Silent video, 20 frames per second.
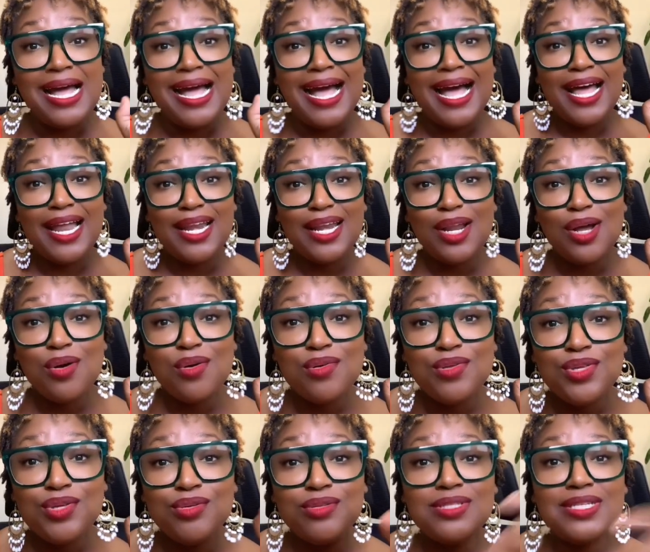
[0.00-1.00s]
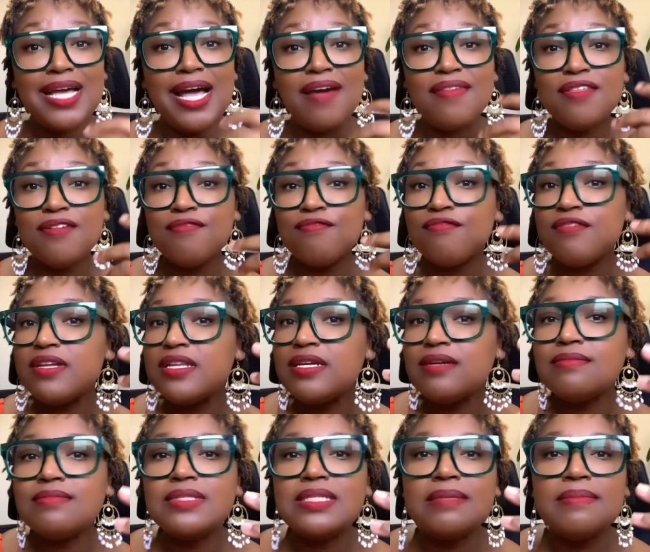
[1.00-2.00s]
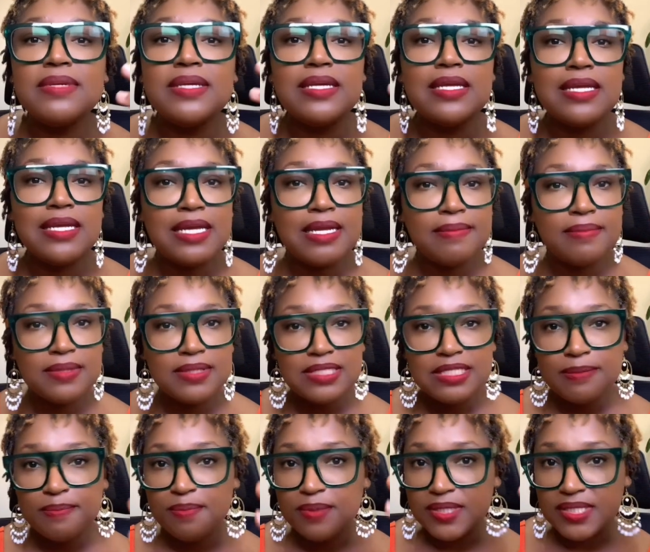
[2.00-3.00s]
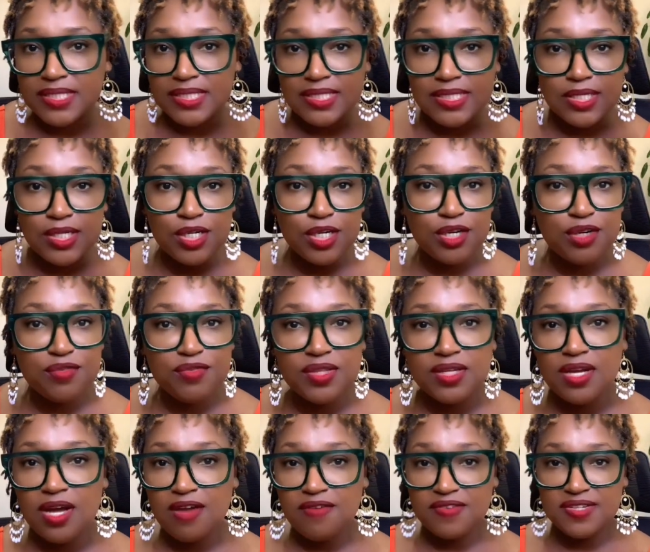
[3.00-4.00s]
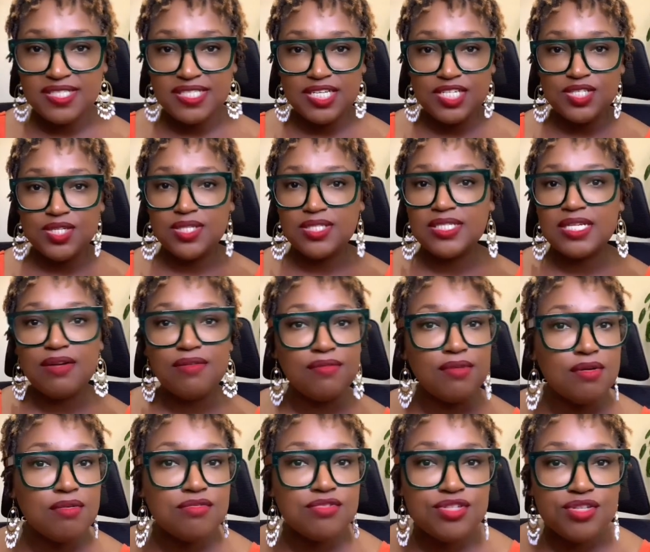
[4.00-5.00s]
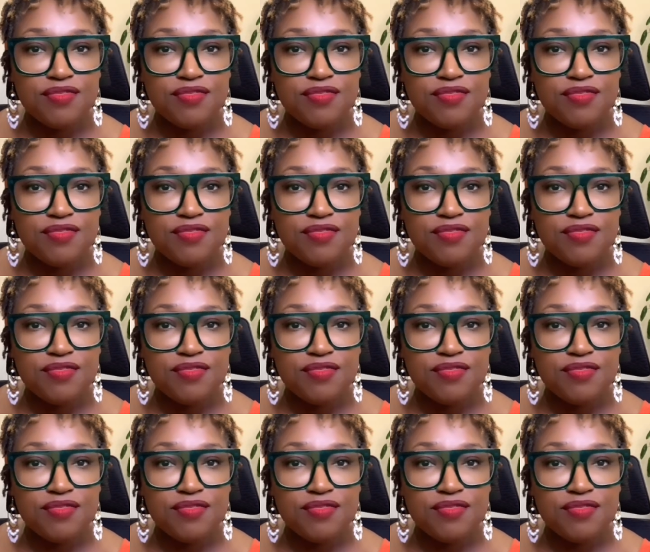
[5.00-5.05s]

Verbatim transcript: allow you to have the freedom to be able to preserve the conversations around you.